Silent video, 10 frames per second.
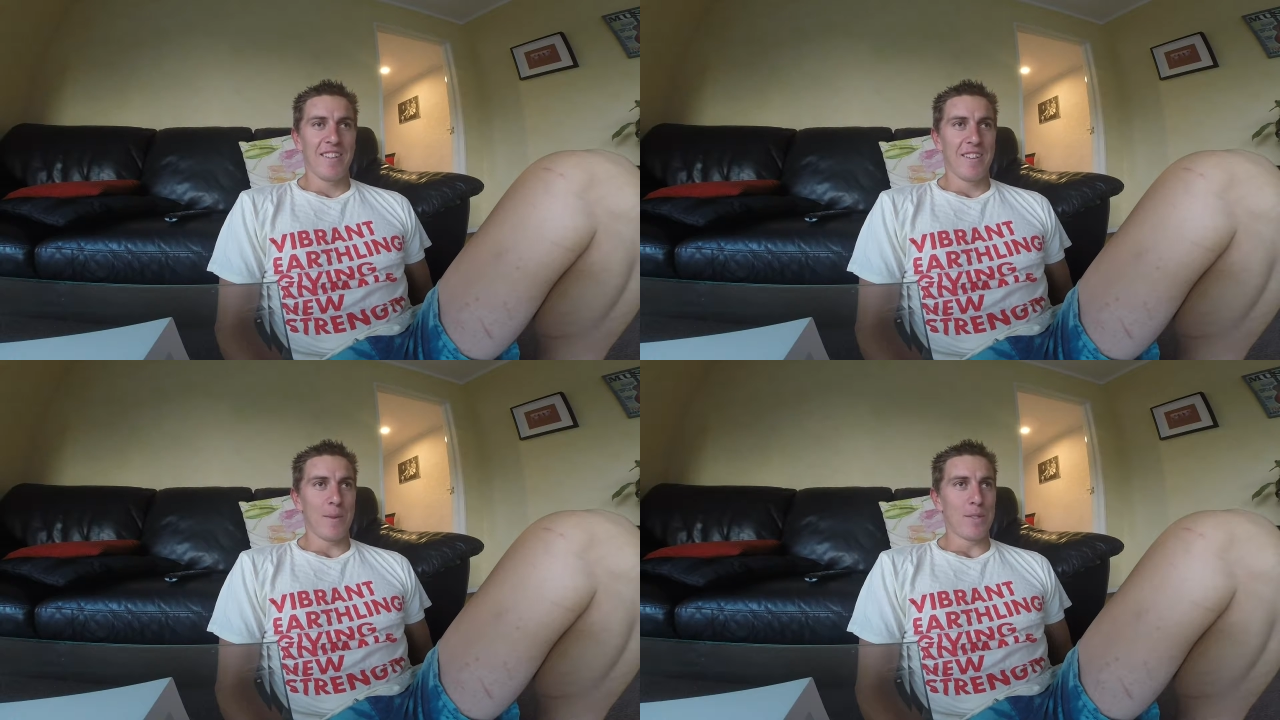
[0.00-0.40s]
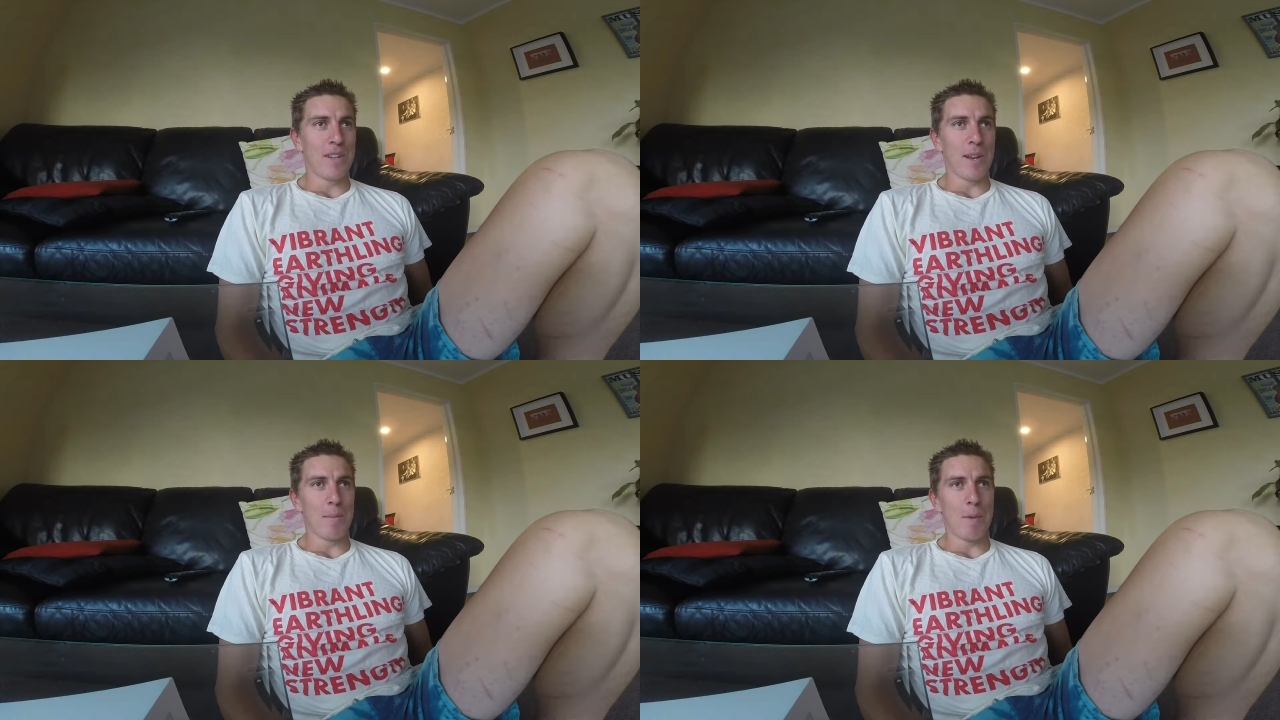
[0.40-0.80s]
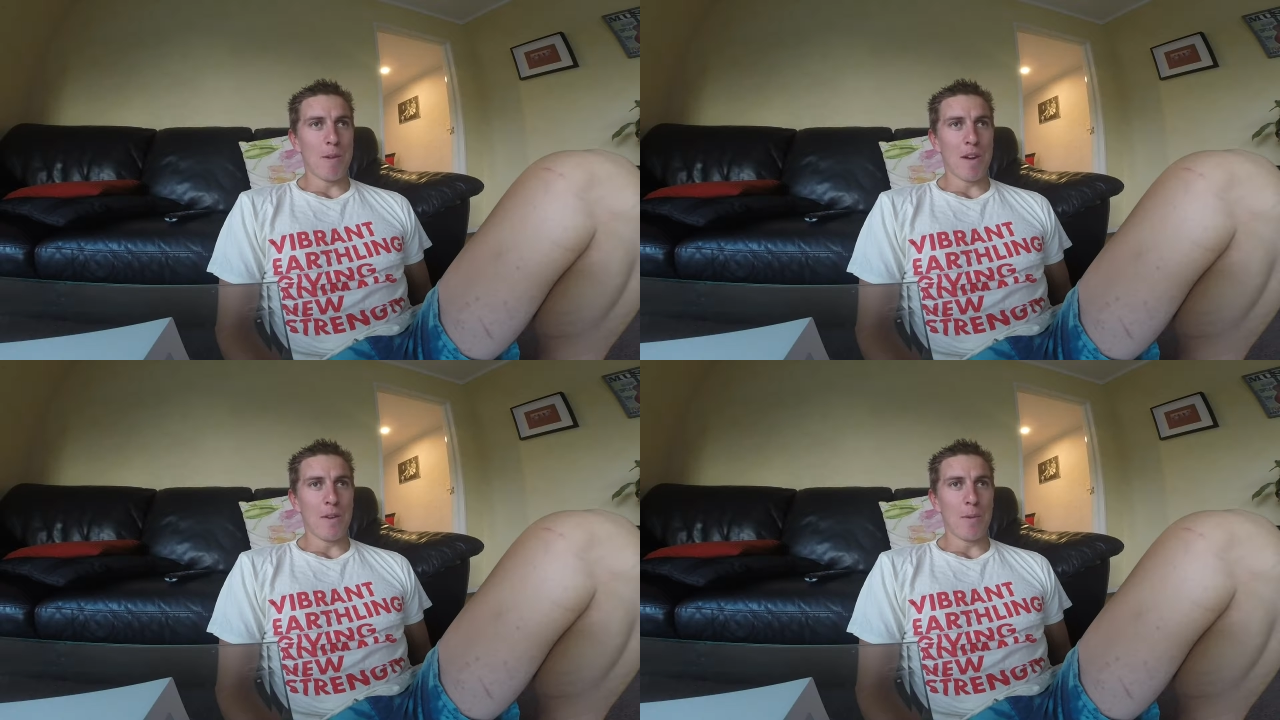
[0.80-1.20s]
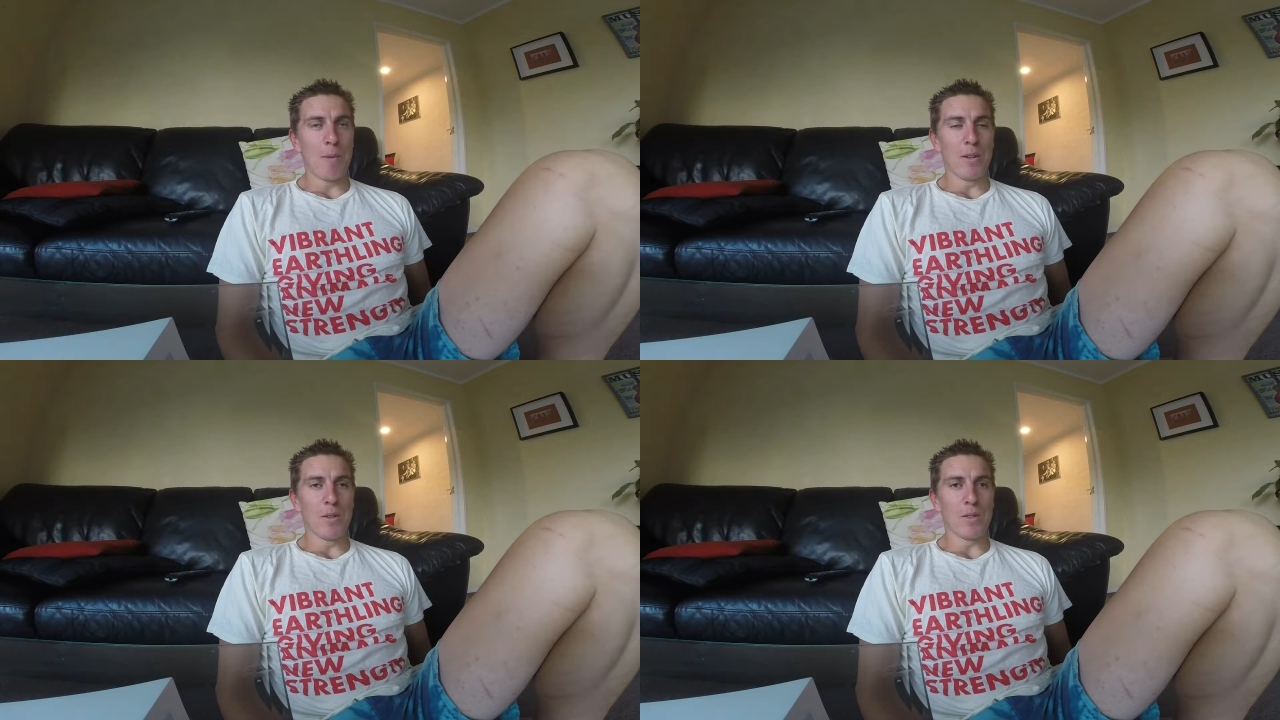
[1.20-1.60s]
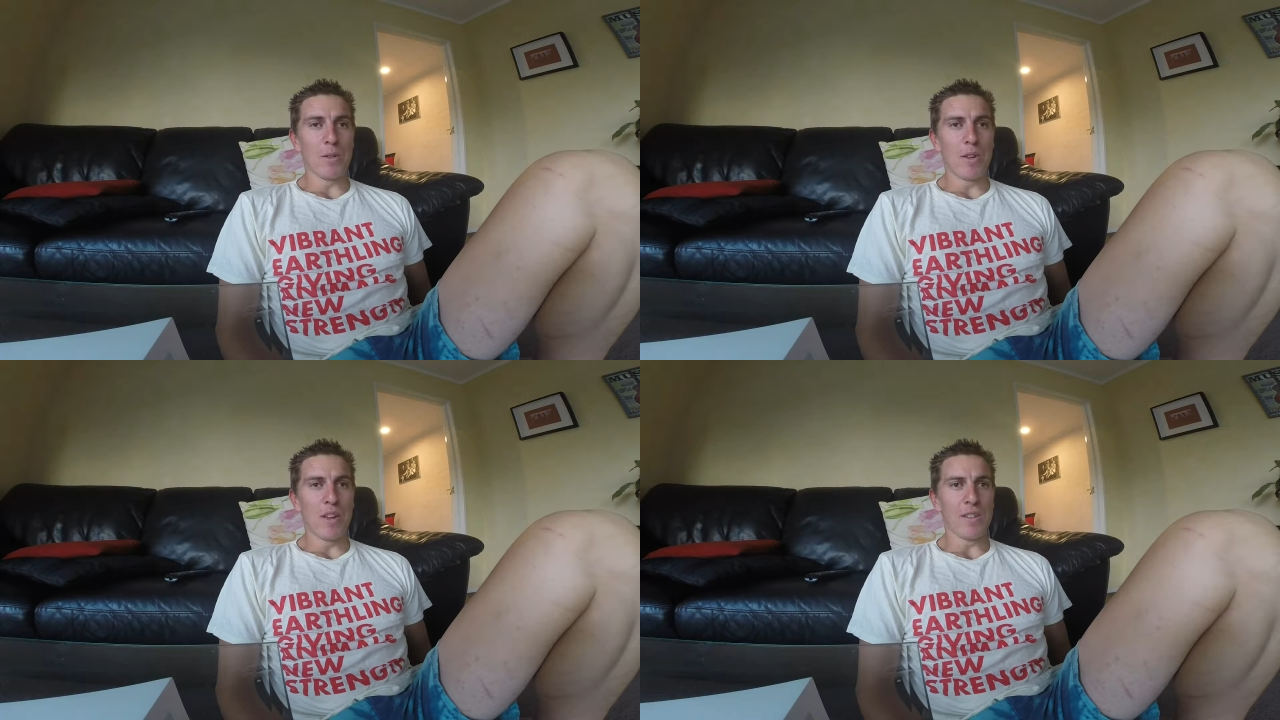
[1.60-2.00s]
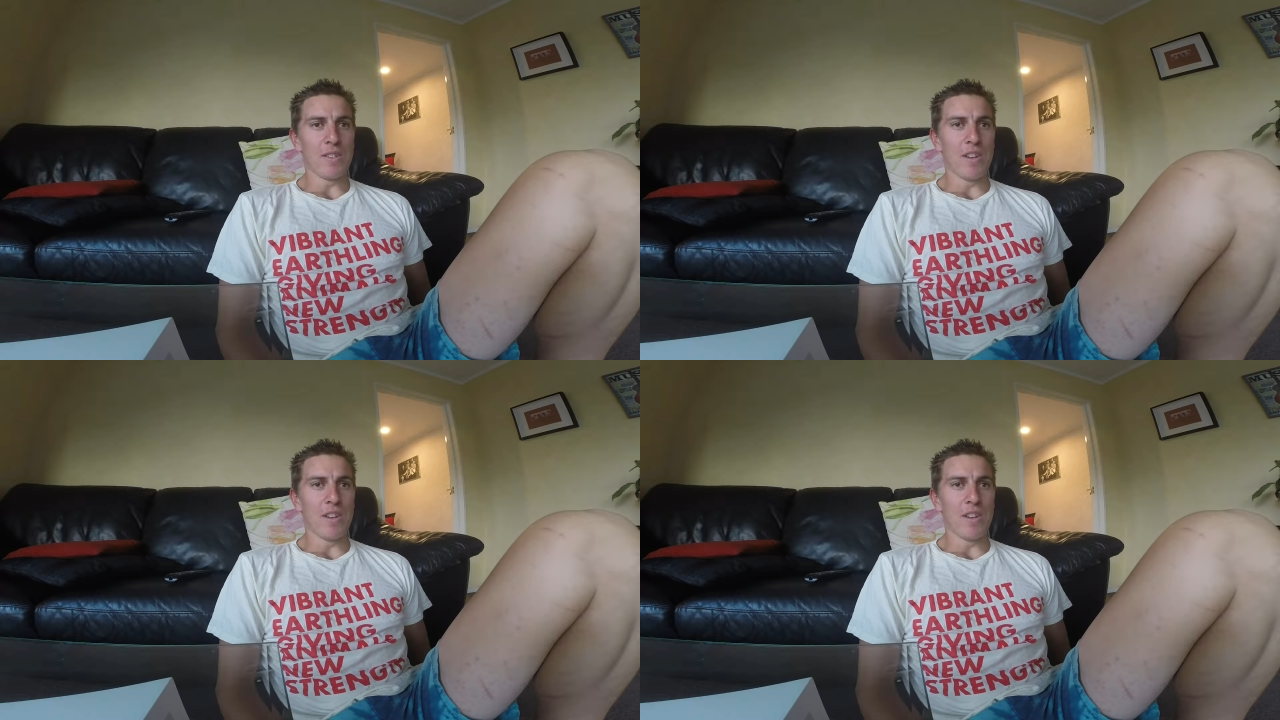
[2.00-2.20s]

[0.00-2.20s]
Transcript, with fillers: he was telling me about how he'd been to a slaughterhouse